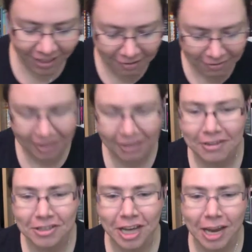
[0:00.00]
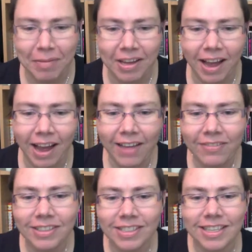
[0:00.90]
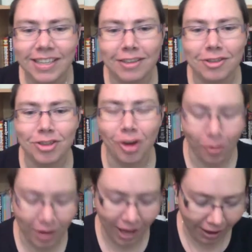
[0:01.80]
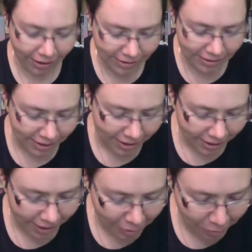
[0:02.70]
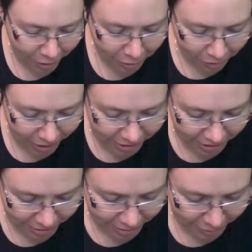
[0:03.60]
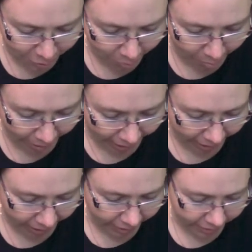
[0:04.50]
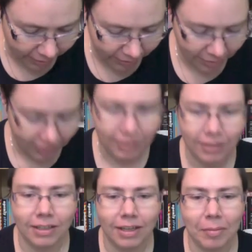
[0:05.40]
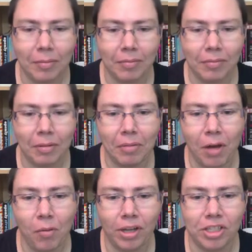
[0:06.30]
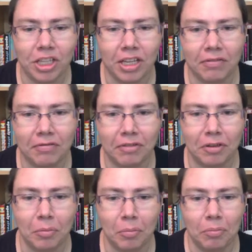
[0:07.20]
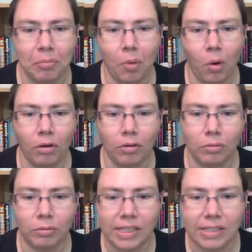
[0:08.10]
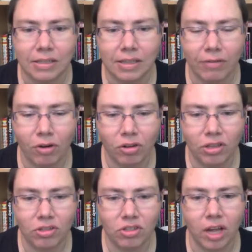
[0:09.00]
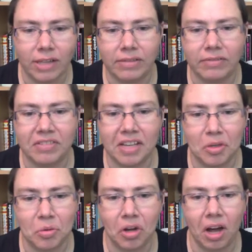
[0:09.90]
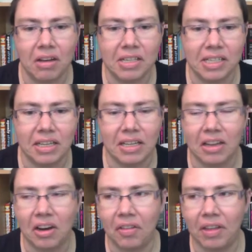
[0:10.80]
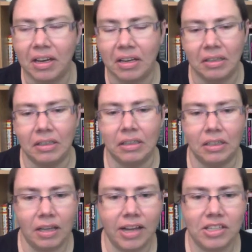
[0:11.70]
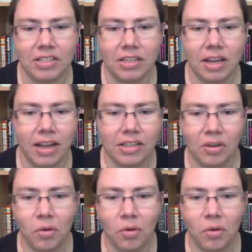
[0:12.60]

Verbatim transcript: and Jamie. I haven't seen this show yet, and I want to watch it so bad. I'm I'm not watching it for moral reasons. I've heard there's lots of sexual content in there that I just I don't